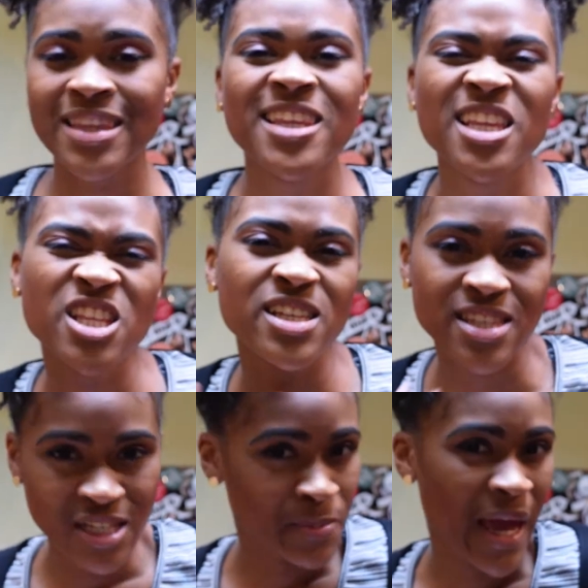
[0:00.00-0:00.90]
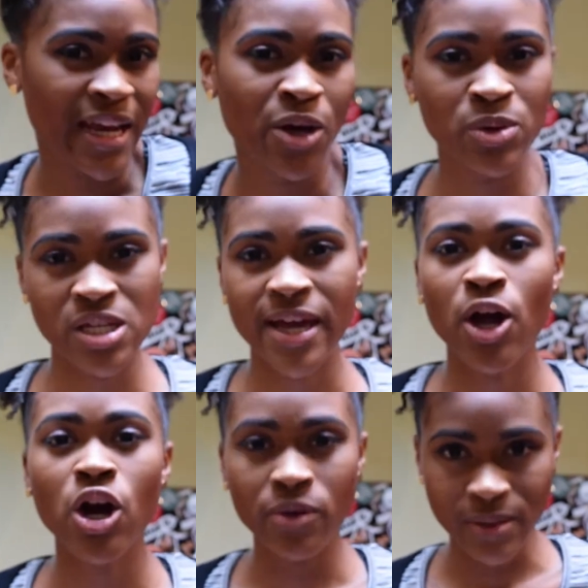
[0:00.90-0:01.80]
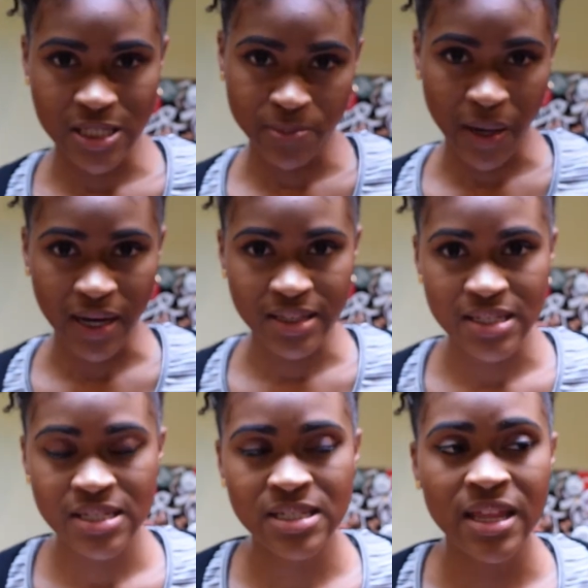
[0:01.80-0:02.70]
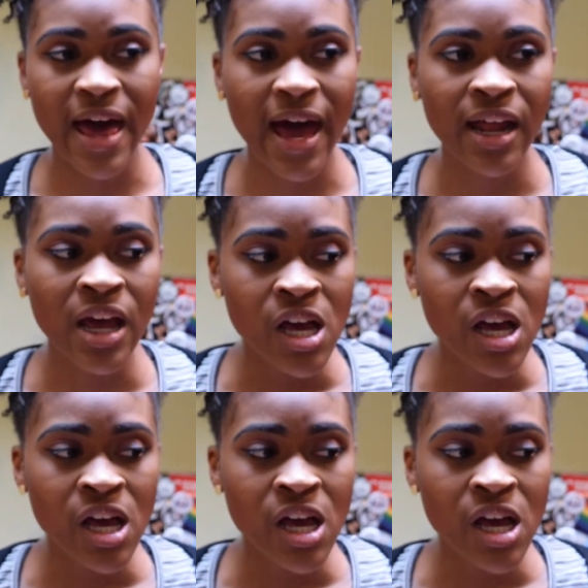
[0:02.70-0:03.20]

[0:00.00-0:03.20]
this painting was like her response to that.